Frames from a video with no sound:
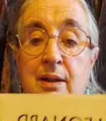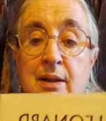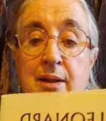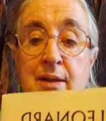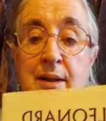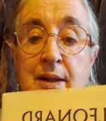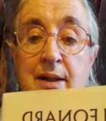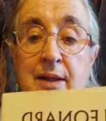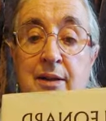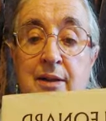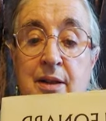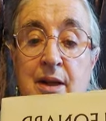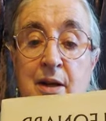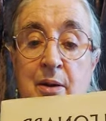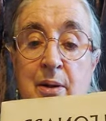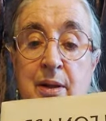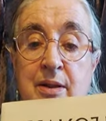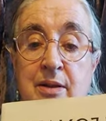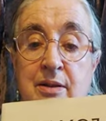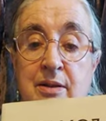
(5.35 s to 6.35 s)
Leonard
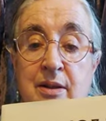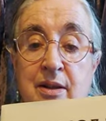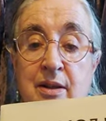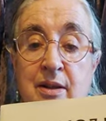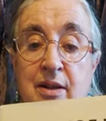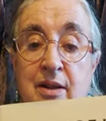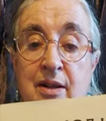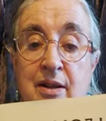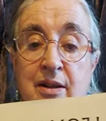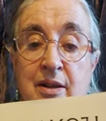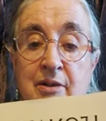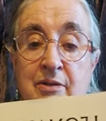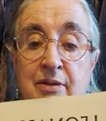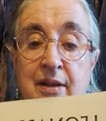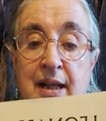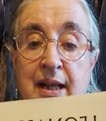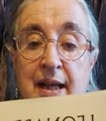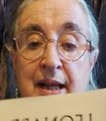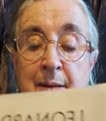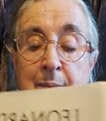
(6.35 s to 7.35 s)
Cohen's The
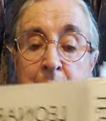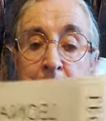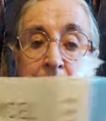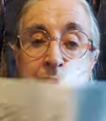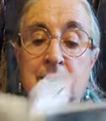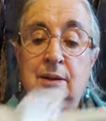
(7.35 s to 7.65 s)
Flame,